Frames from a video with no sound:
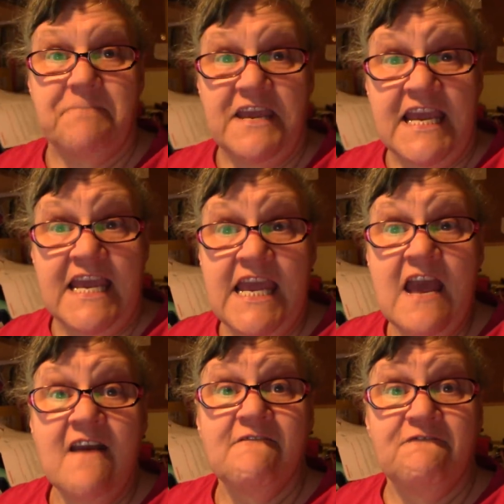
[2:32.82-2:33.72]
be
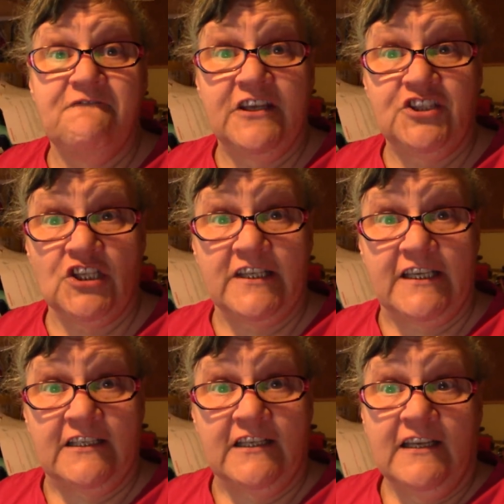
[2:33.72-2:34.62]

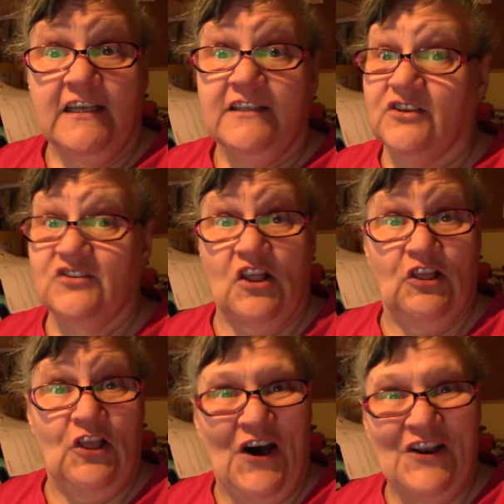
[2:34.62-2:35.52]
vigilant. There's a
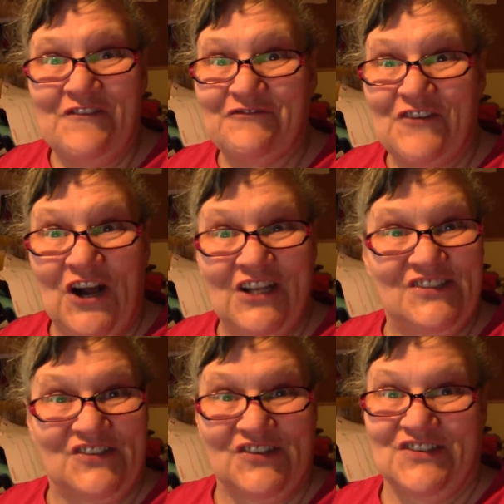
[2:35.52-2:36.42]
lot of
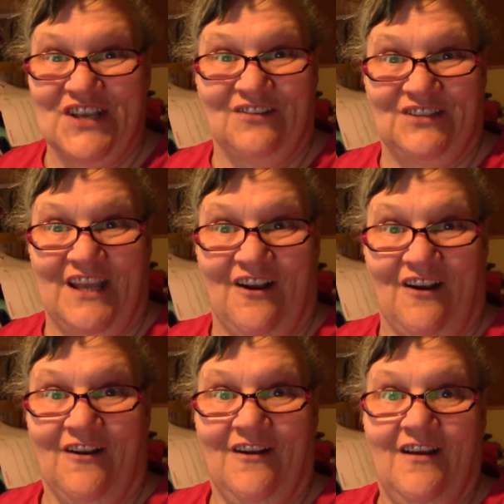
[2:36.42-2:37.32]
fraudsters out
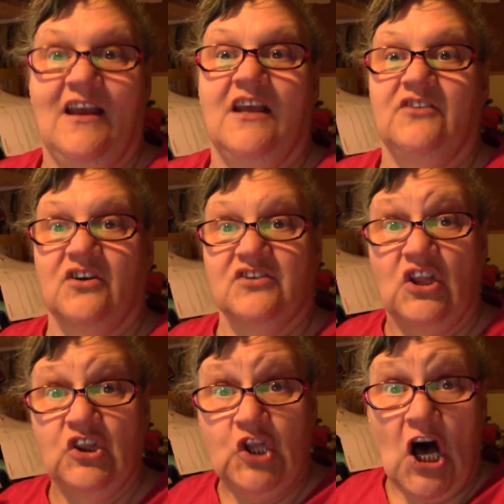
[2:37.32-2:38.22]
there. There's a
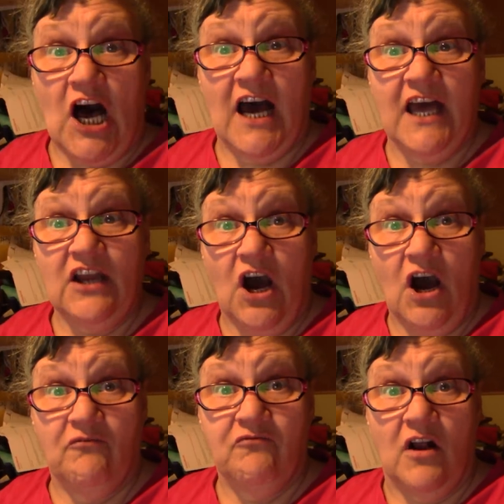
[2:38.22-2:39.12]
lot
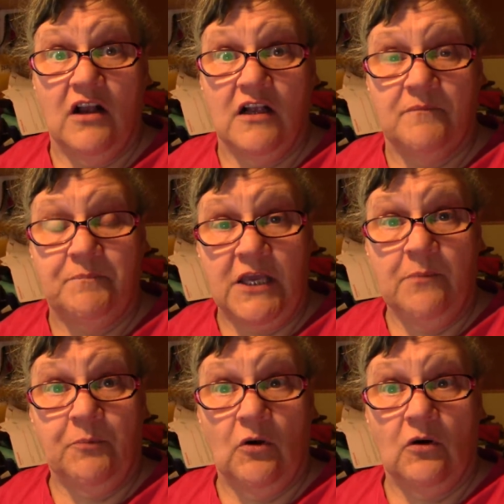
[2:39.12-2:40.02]
of
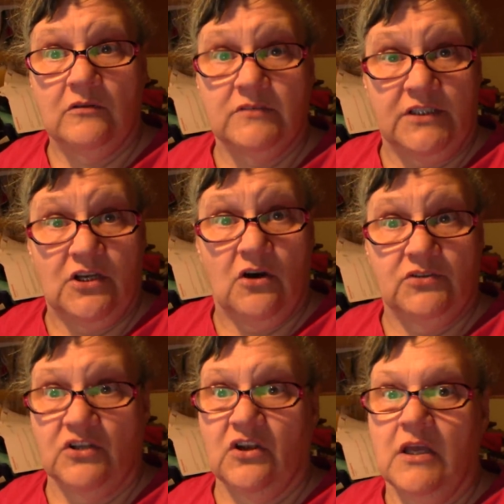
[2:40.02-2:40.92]
people, you know,
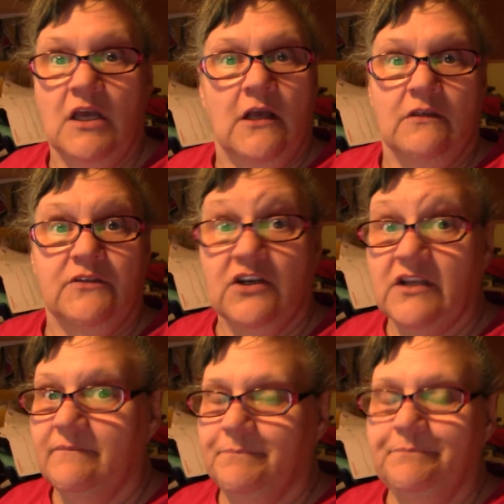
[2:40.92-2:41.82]
they're, they're,